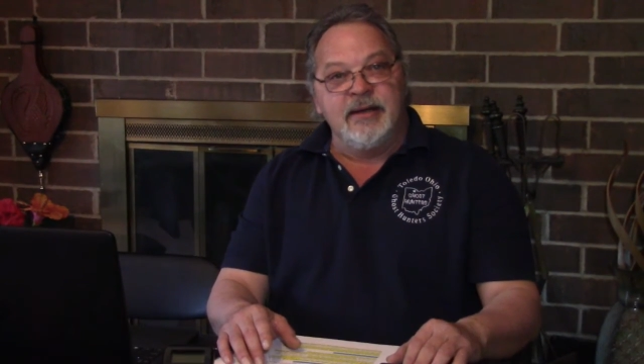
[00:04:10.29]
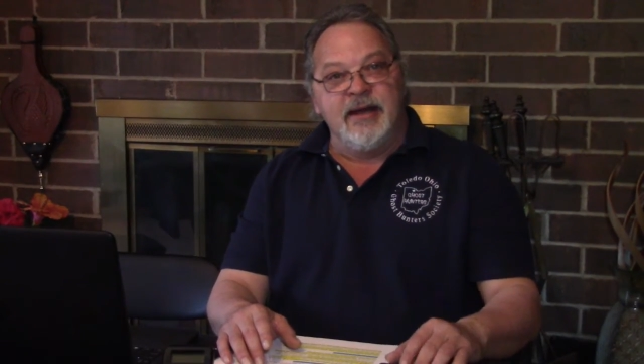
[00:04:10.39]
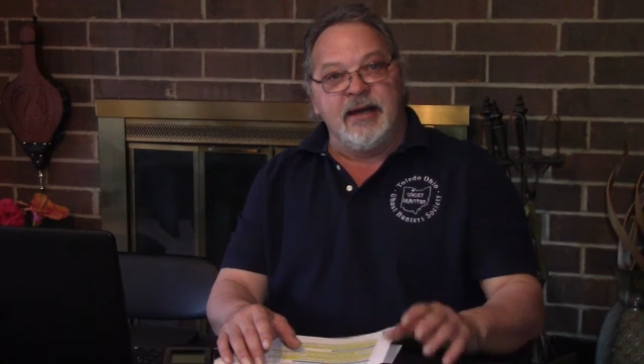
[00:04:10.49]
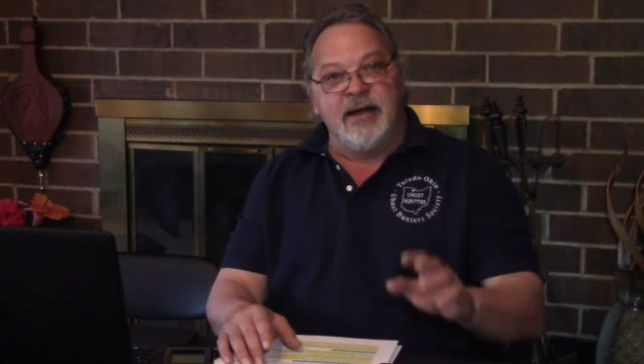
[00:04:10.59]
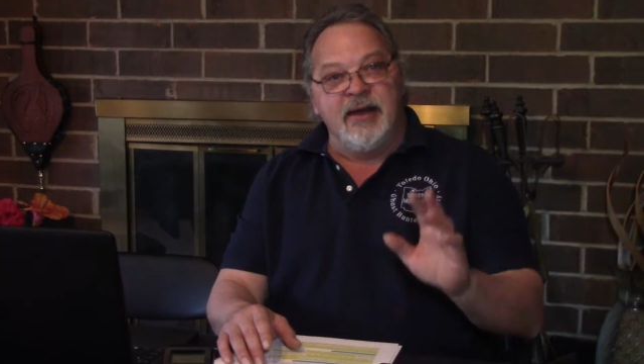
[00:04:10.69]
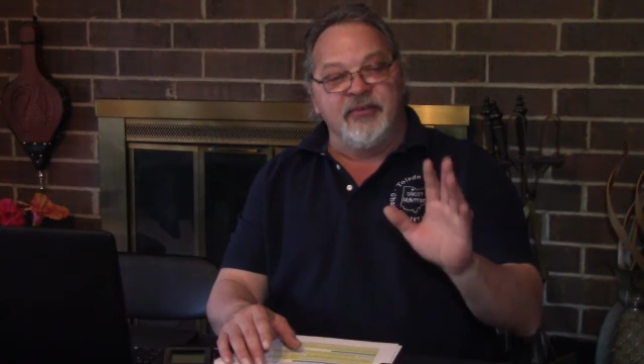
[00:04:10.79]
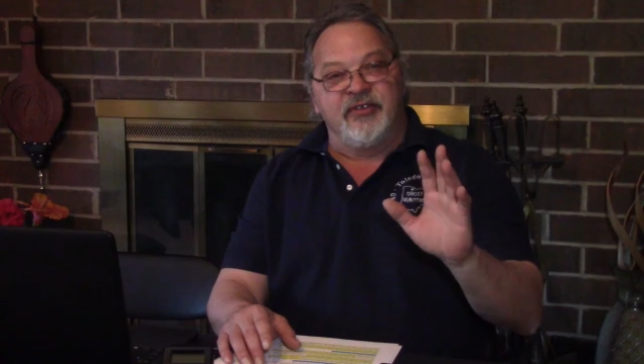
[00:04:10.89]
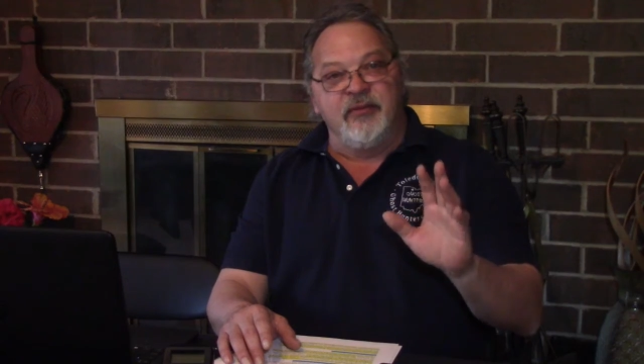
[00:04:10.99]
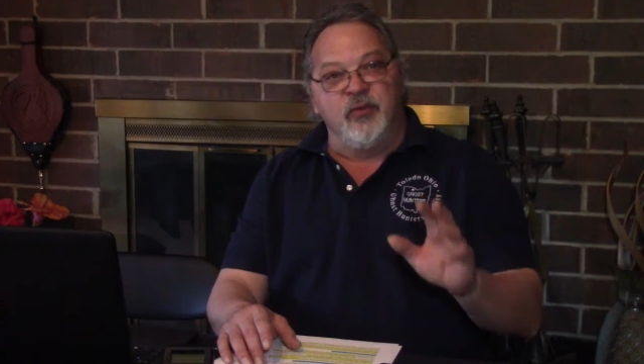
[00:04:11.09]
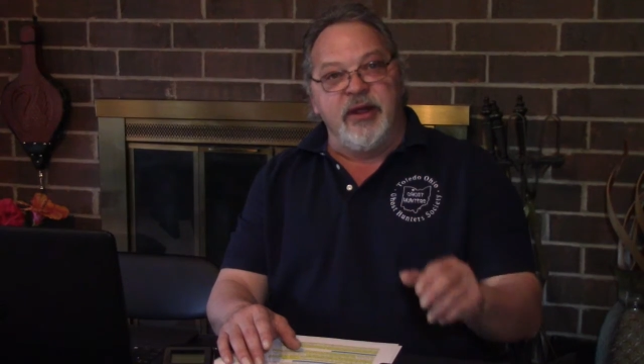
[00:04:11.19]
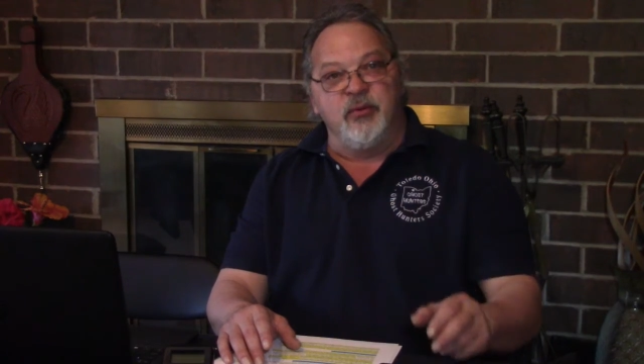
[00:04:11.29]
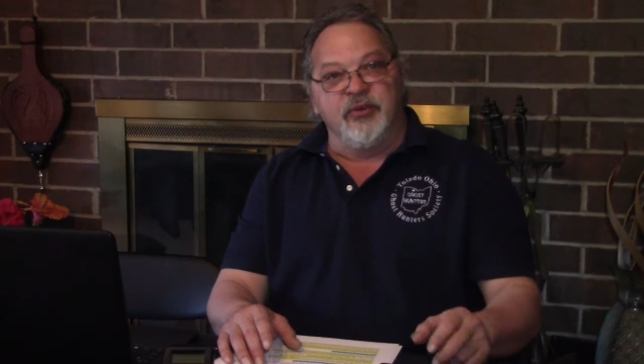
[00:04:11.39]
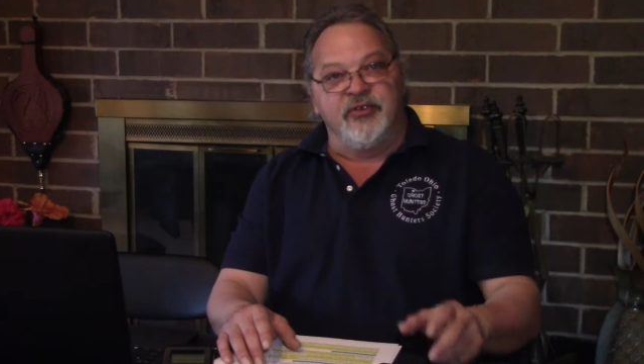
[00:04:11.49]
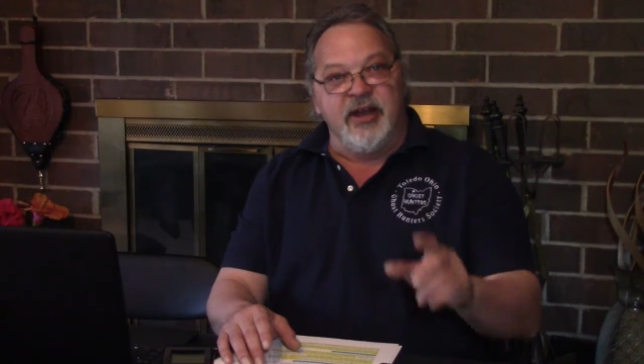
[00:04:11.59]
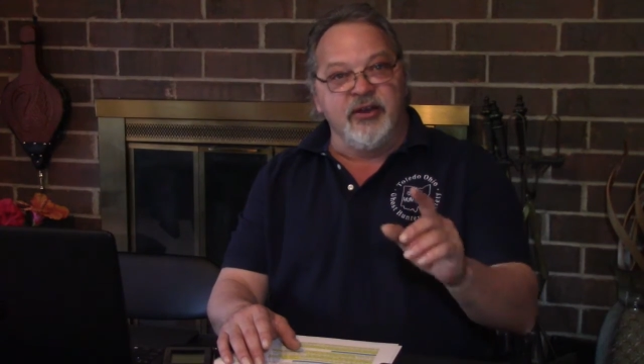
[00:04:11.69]
Have a safe week.
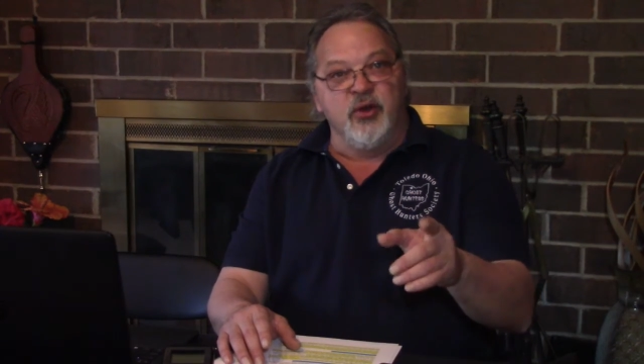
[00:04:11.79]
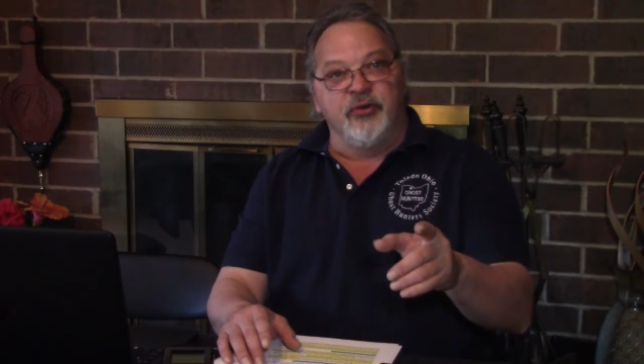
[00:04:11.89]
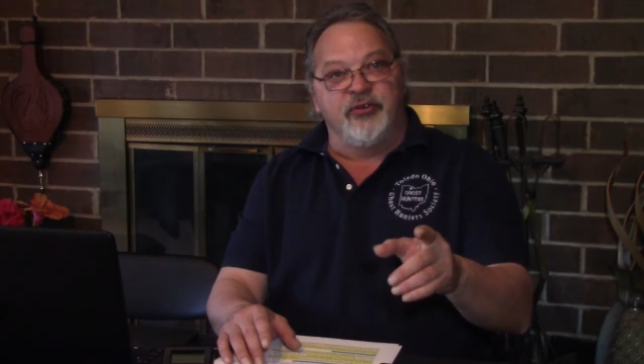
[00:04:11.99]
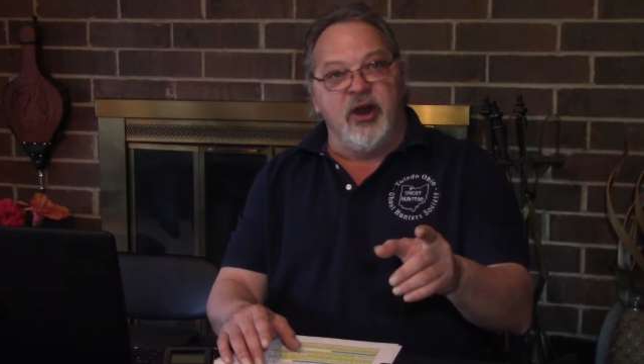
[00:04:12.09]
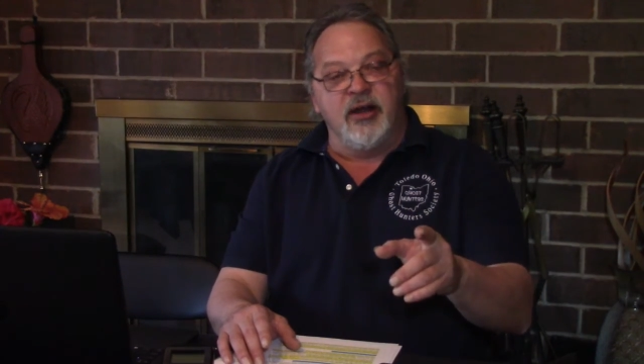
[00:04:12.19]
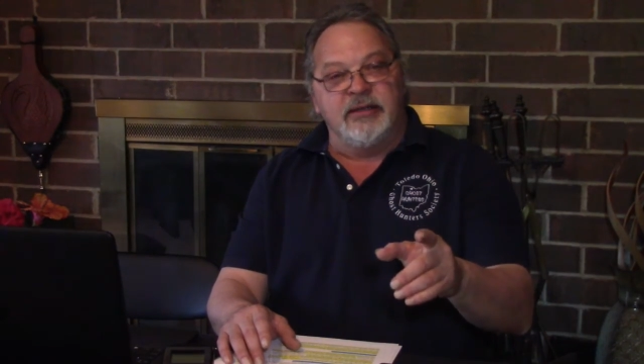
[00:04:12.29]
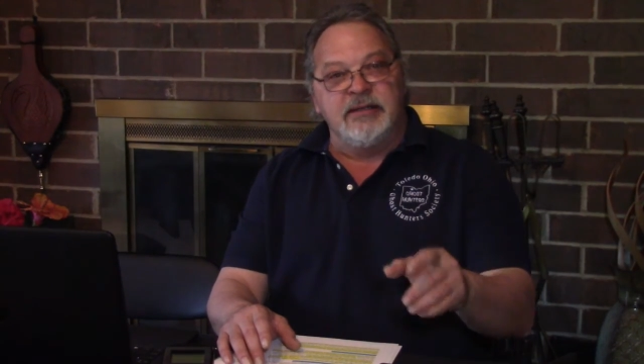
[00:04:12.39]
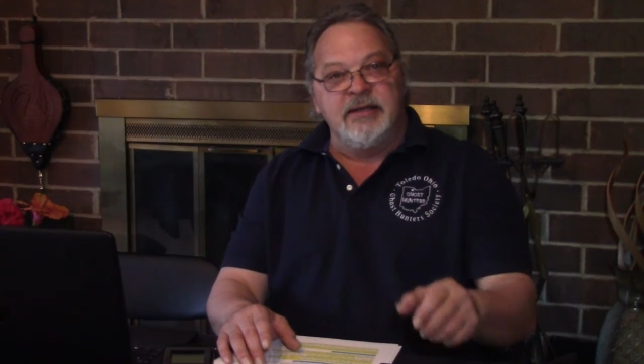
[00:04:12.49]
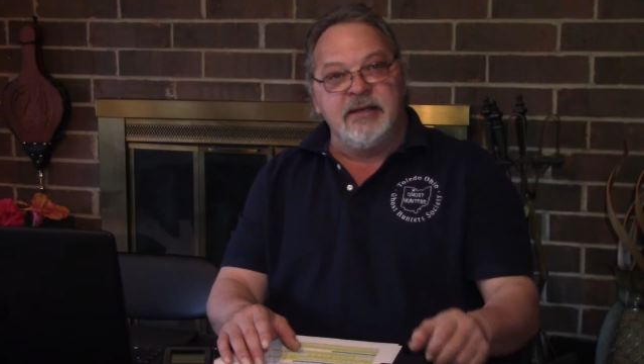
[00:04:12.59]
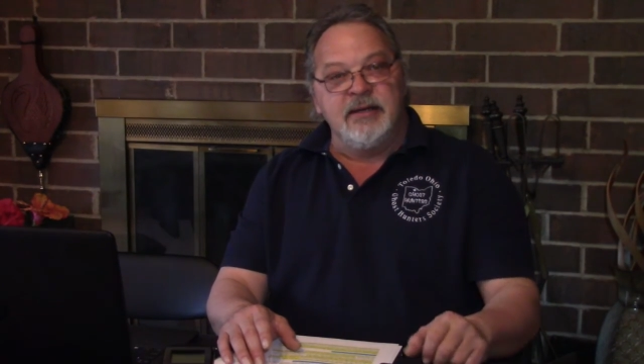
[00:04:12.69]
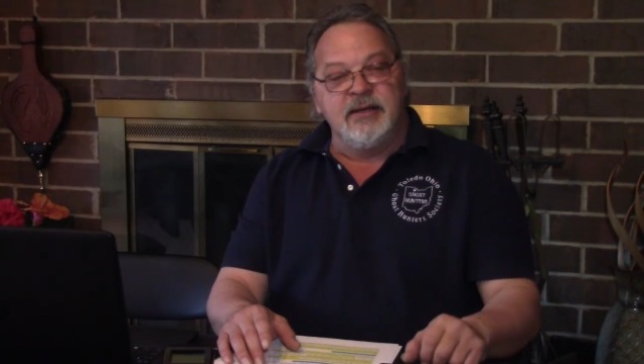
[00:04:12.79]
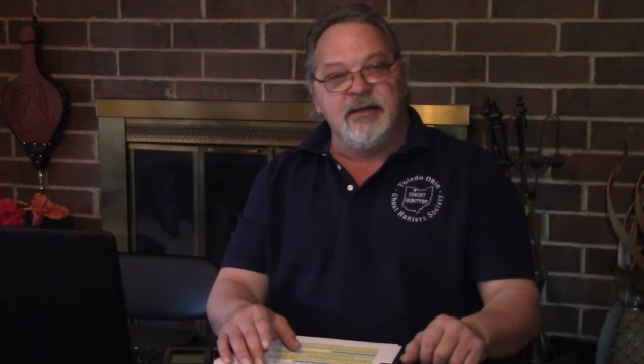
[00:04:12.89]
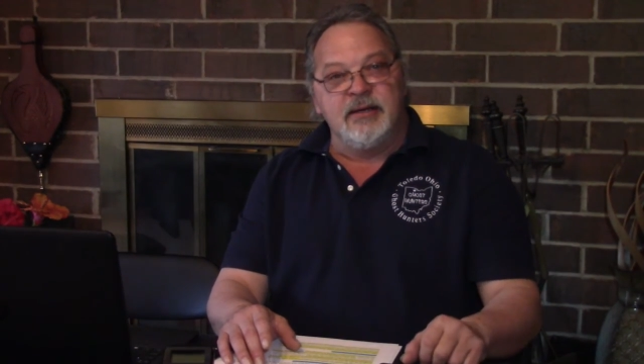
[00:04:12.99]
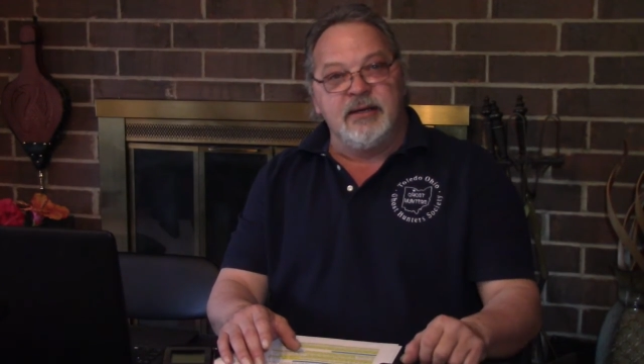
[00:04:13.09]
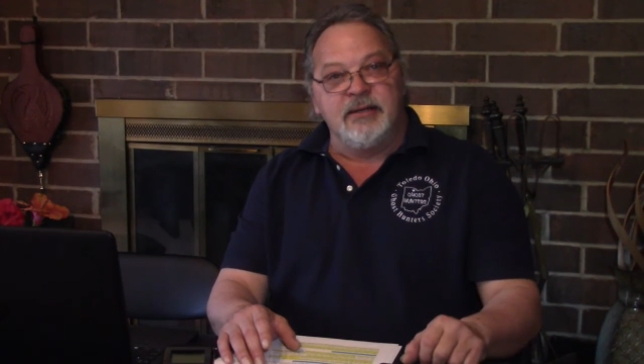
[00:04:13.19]
We'll see you on Ghost Talk,
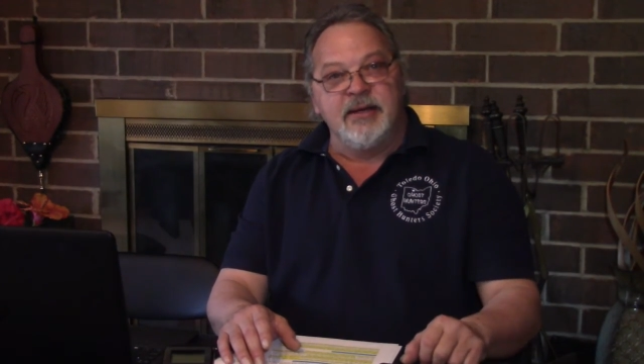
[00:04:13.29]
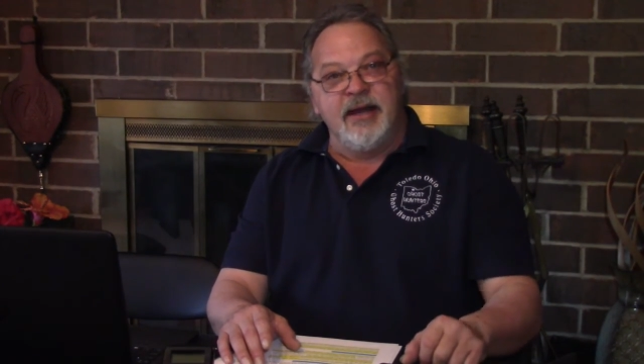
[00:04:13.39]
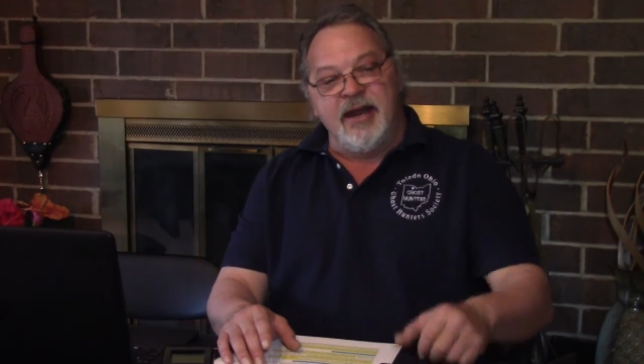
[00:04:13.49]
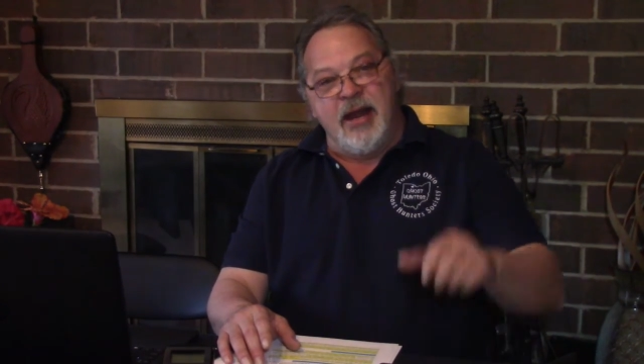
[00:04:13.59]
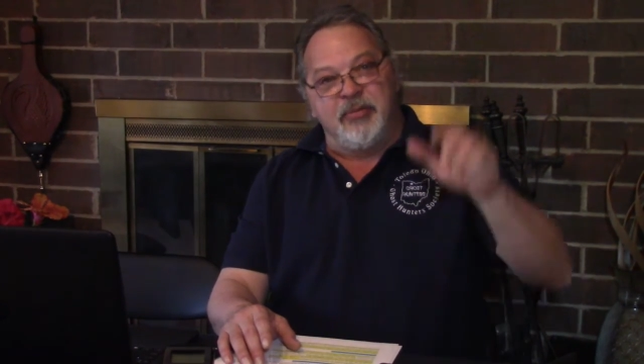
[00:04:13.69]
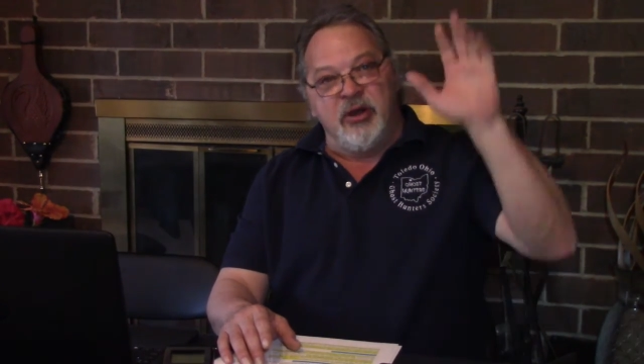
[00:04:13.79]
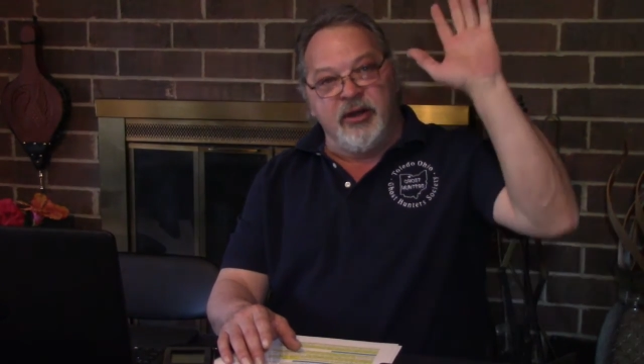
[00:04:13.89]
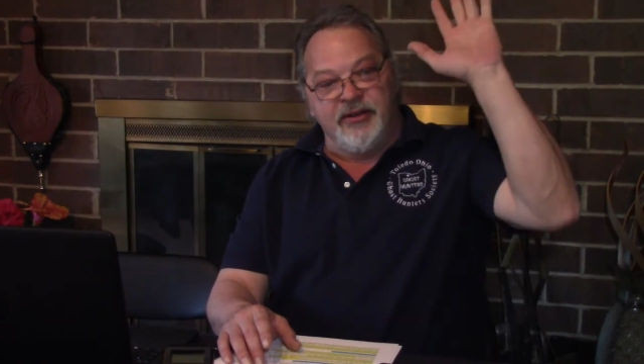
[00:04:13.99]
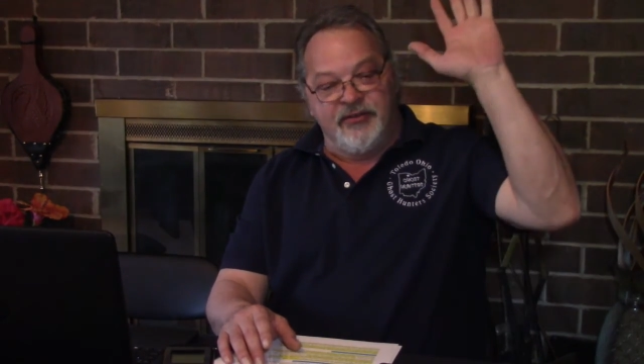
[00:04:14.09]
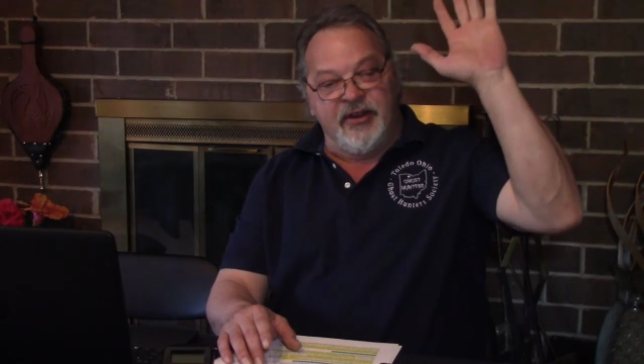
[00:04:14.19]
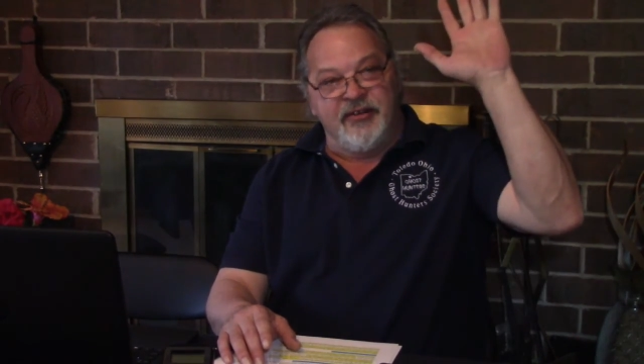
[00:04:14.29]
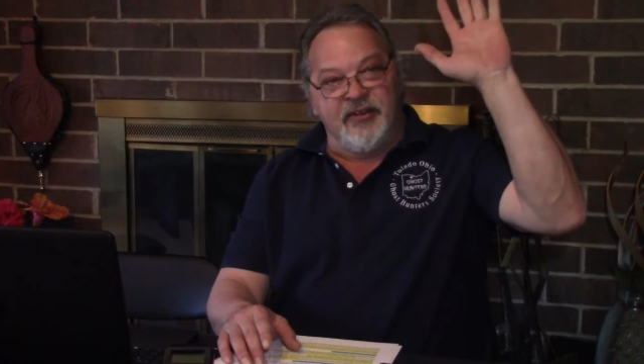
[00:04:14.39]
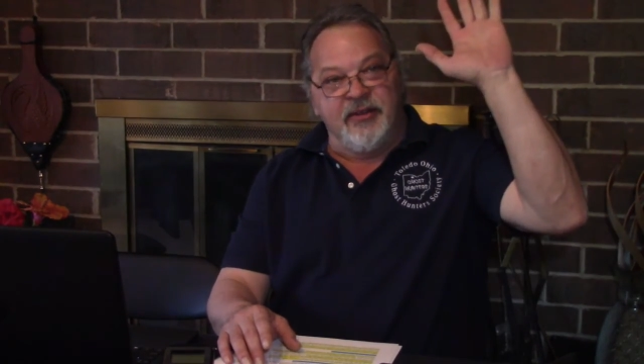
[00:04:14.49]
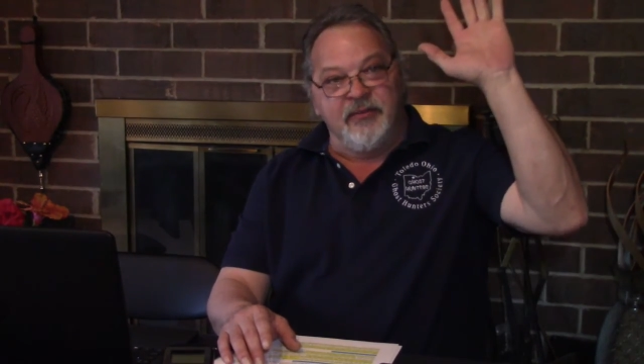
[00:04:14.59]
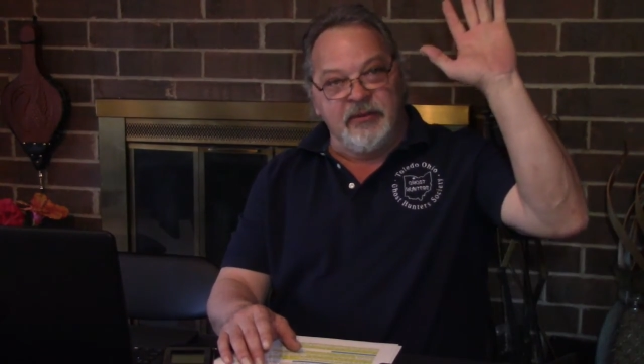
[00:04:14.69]
and happy hunting. Stay
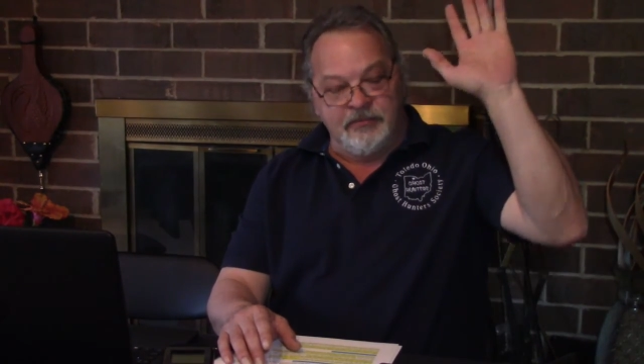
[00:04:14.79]
safe.